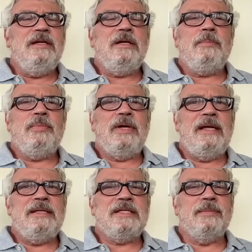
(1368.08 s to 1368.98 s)

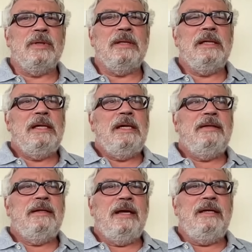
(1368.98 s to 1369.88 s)
incomprehensible
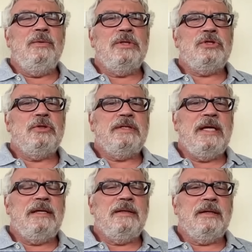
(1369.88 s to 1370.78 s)
that anyone should
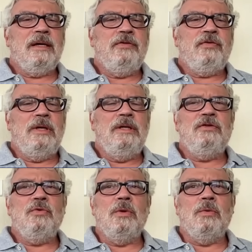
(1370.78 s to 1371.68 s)
take the country
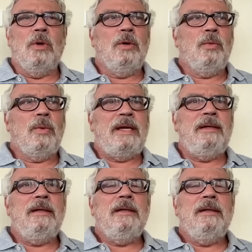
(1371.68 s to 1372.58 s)
into a war
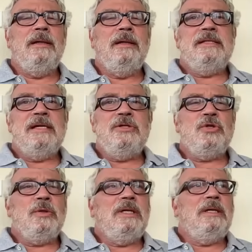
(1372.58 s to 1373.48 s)
when
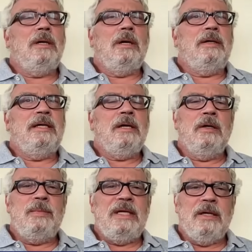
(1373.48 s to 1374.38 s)
essentially our
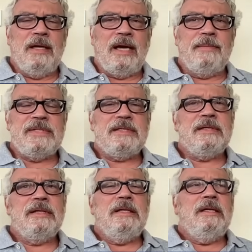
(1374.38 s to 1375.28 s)
economy collapsed.
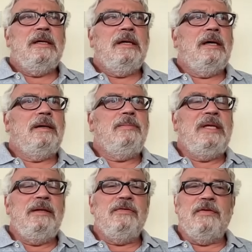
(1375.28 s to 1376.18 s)

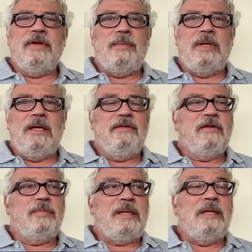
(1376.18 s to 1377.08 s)
Millions of Lebanese
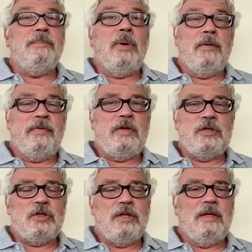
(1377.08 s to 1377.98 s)
have been
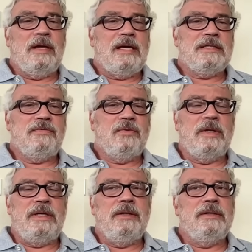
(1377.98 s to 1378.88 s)
impoverished in the last 4
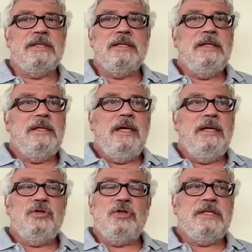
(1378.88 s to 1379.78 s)
years. It's